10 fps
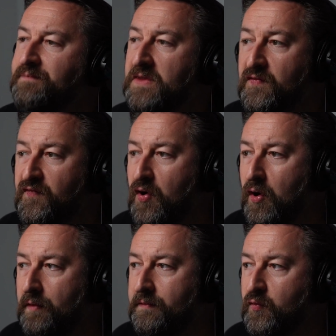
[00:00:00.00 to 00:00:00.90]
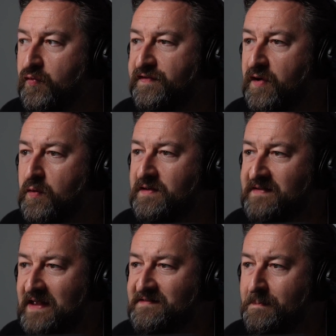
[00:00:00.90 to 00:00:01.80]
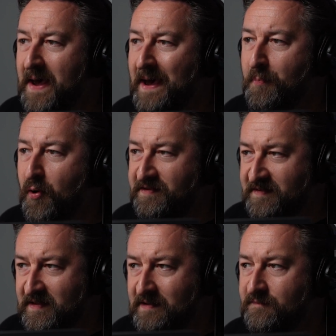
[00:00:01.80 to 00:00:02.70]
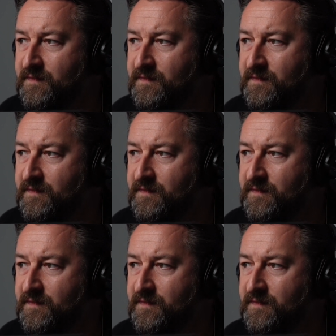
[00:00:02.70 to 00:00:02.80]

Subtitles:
You've got also, it sets a bad precedent